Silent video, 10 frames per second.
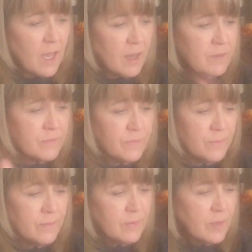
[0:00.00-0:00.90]
of
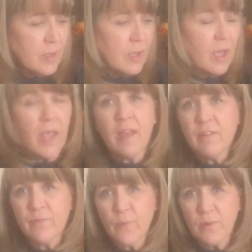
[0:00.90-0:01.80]

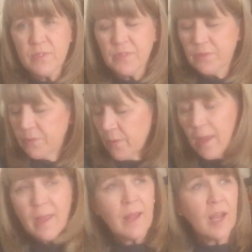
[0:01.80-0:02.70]
DeForest grew,
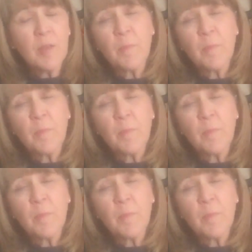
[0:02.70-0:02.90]
and I